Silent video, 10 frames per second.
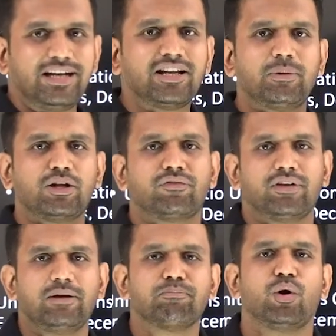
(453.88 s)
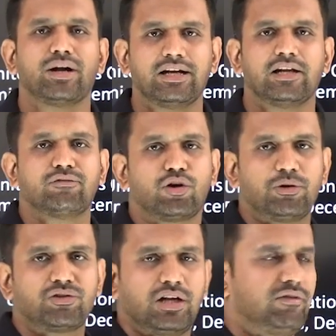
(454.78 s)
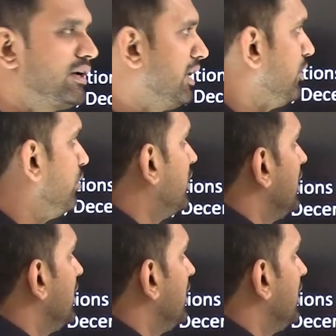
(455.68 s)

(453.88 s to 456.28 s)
little bit of important information I will tell you.